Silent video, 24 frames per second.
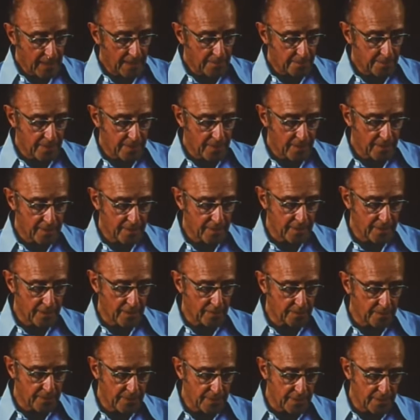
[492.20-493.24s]
And part of
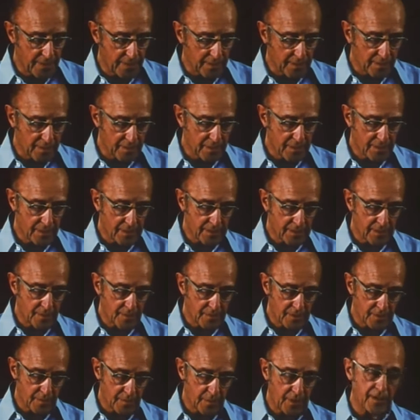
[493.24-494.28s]
their appeal
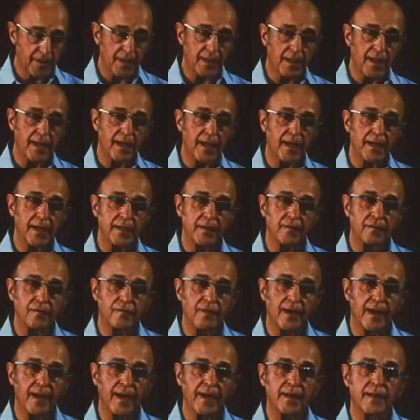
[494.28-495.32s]
seems to me to lie on the
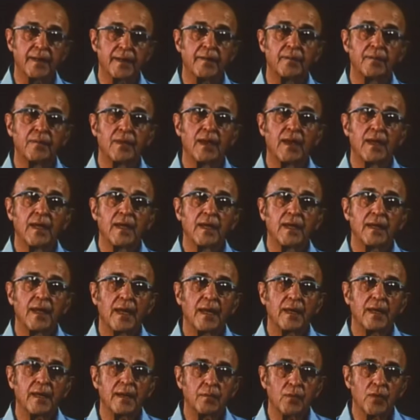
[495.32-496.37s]
fact
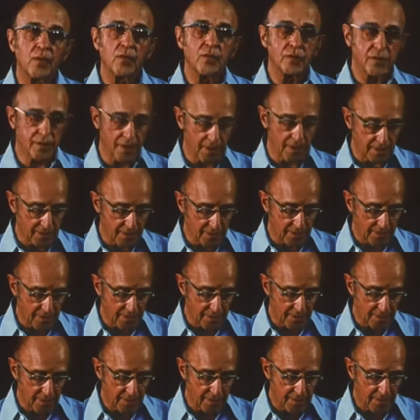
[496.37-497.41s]
that in most
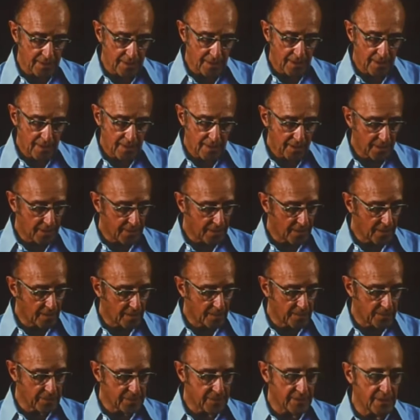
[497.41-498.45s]
instances, the
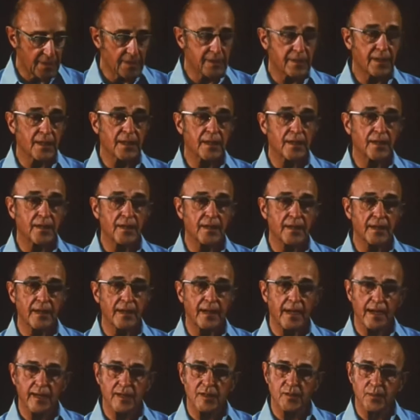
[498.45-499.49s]
therapist is clearly
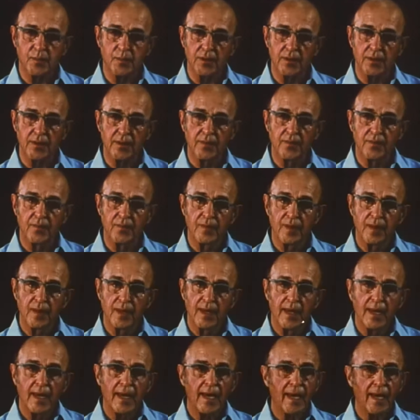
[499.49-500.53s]
the expert,
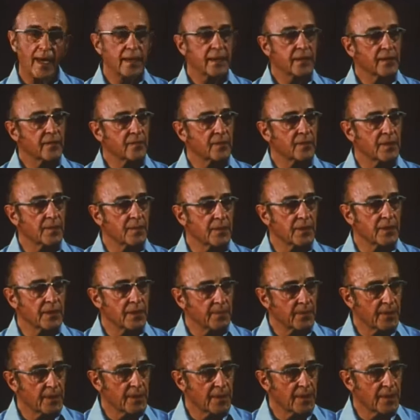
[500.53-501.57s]
actively
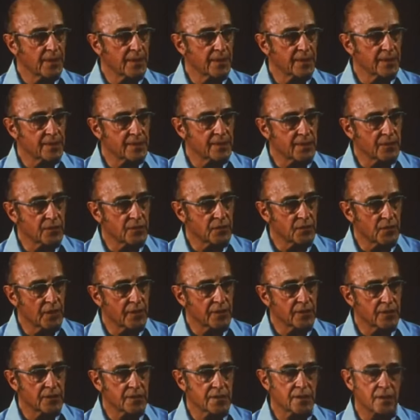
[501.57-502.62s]
manipulating the
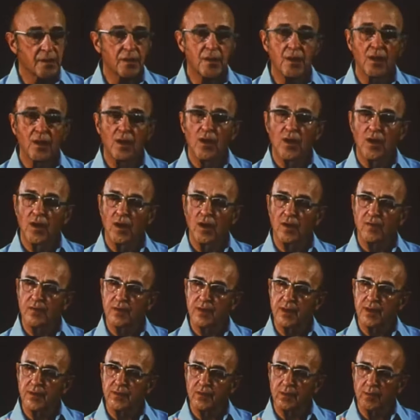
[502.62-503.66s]
situation,
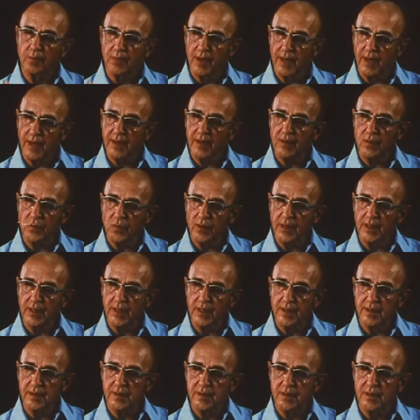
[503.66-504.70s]
often in dramatic
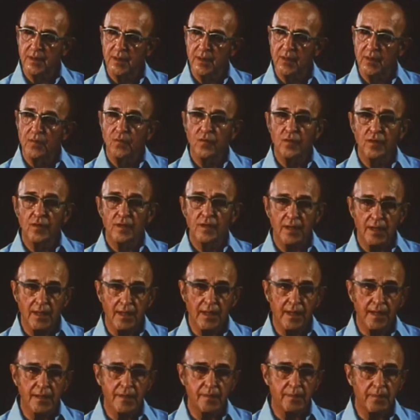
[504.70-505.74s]
ways, for the
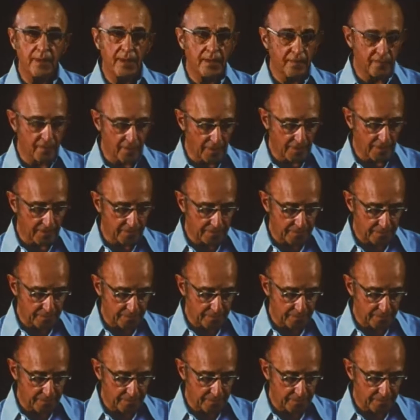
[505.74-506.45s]
client's benefit.